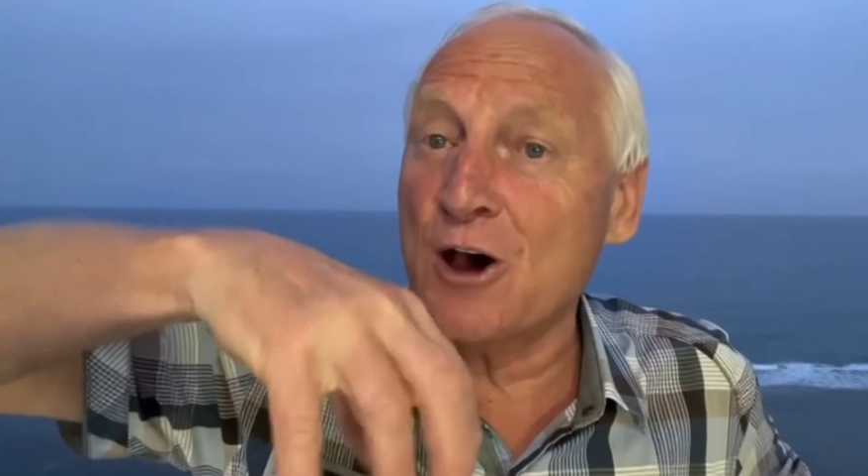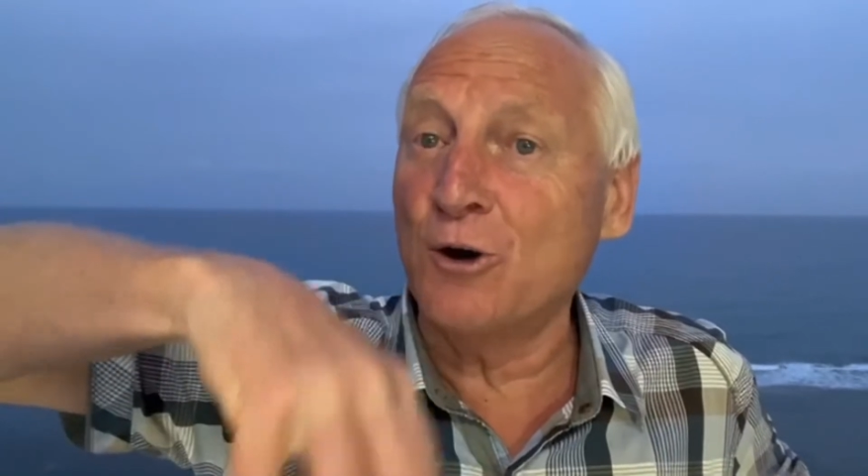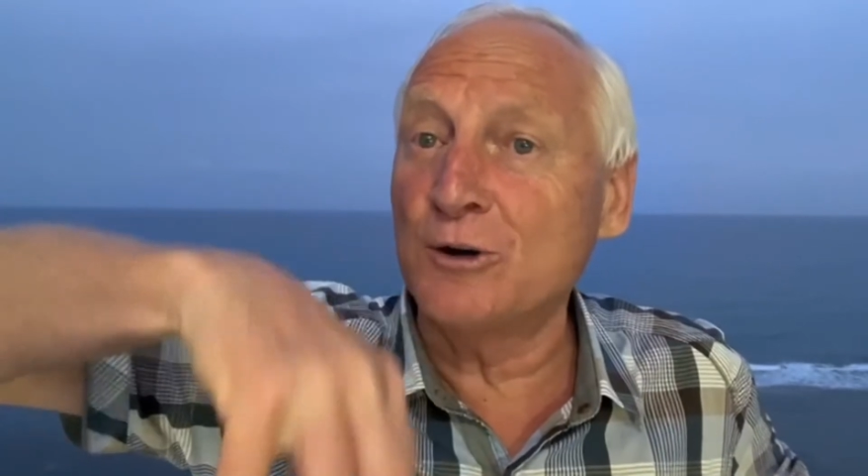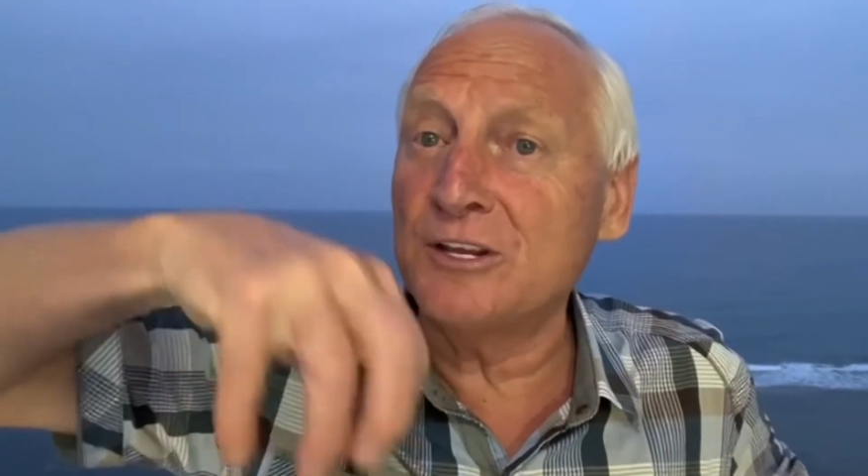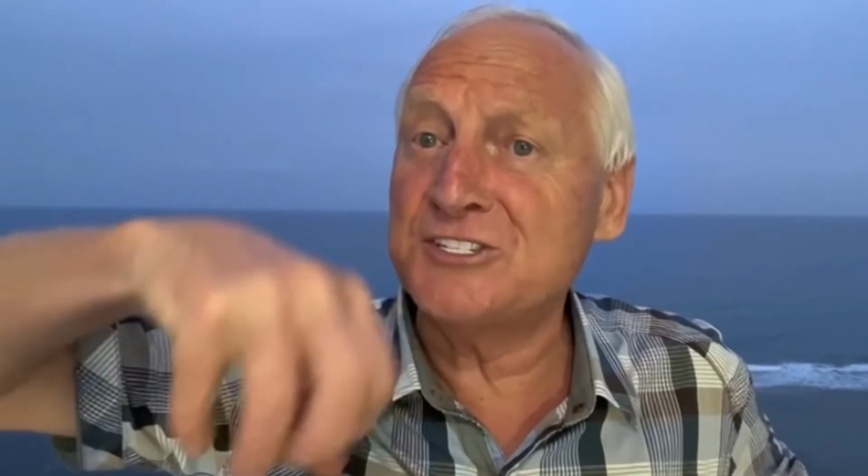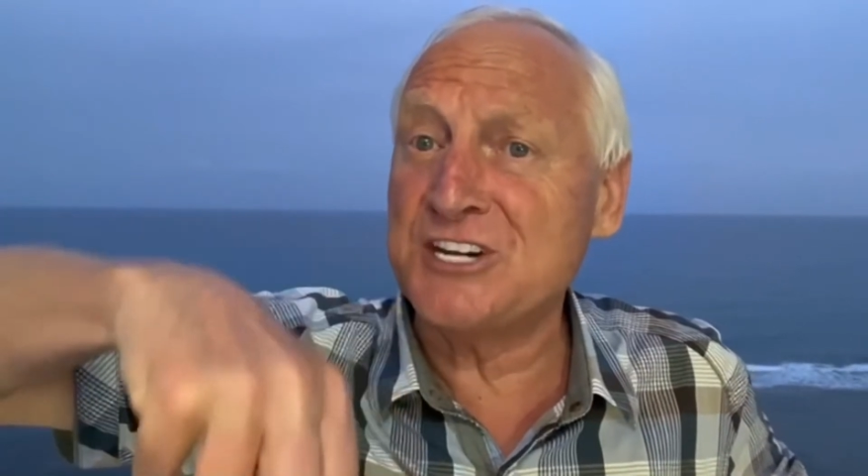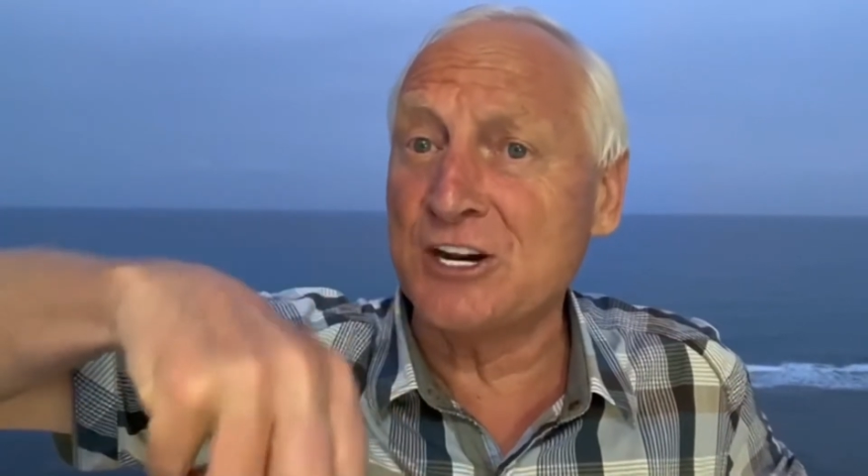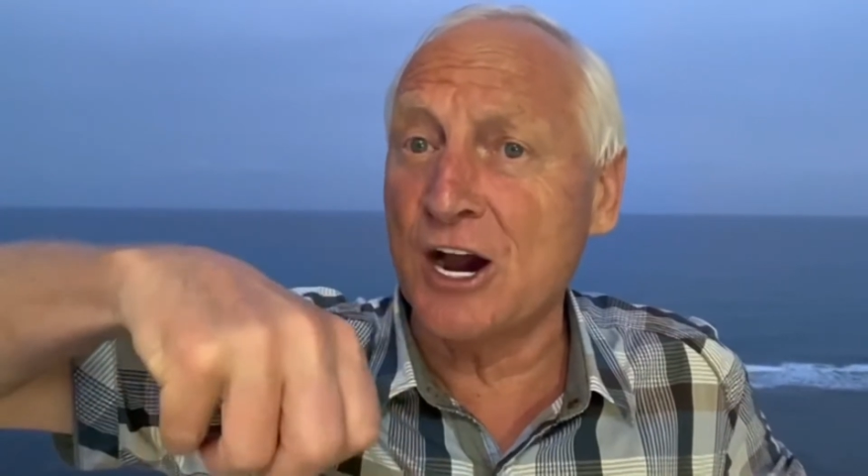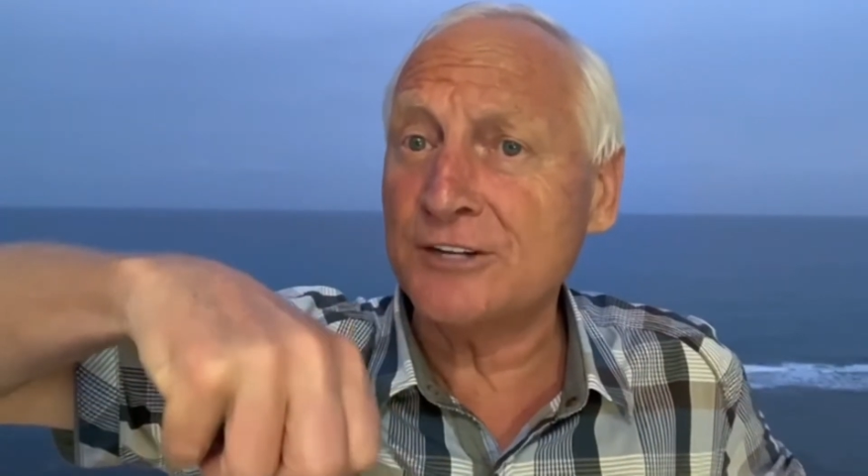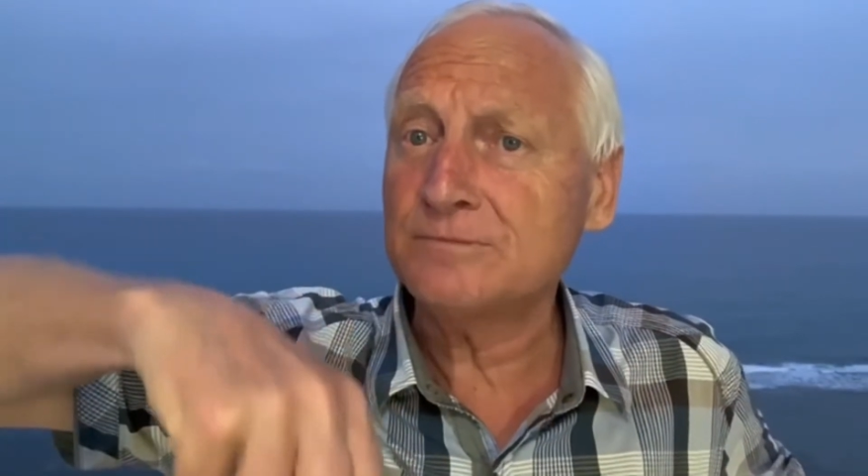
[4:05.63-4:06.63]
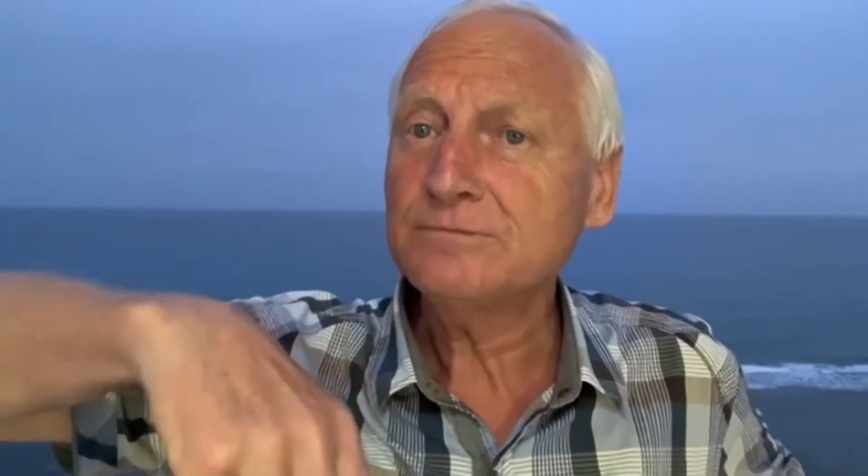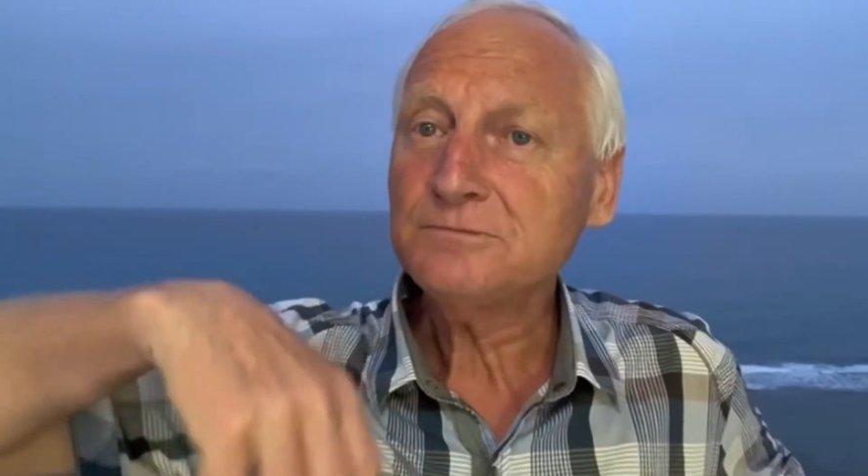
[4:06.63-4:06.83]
The older she got,